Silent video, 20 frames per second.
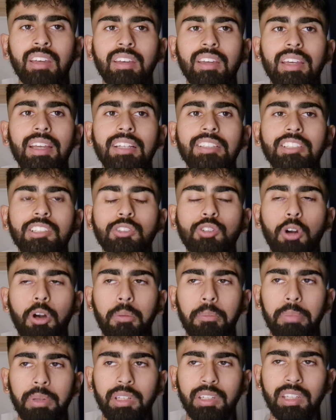is a
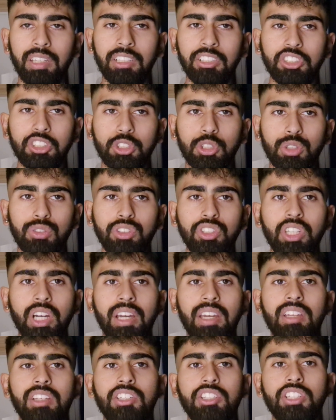combination of
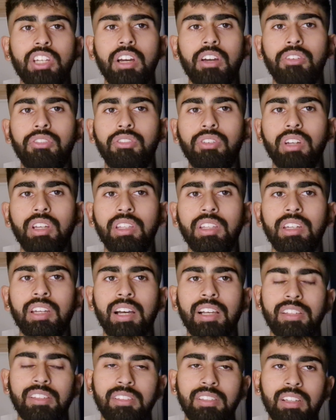Shaheen Shah, Afridi and
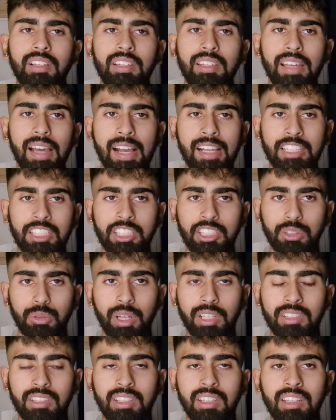Hassan Ali as
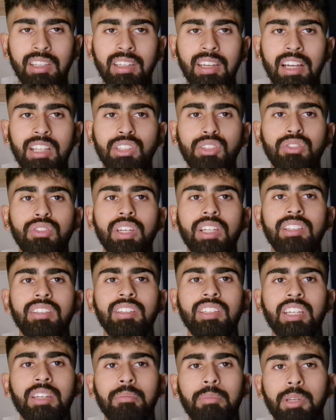threatening as
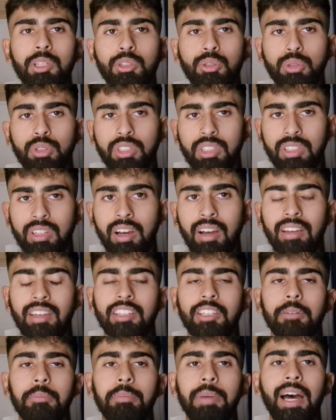facing a Mitchell Starc
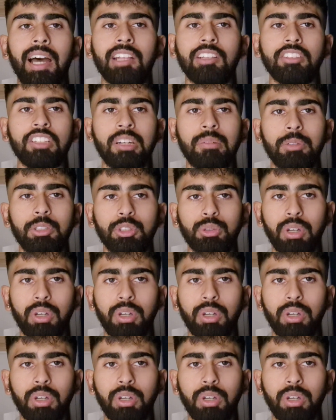and a Pat Cummins,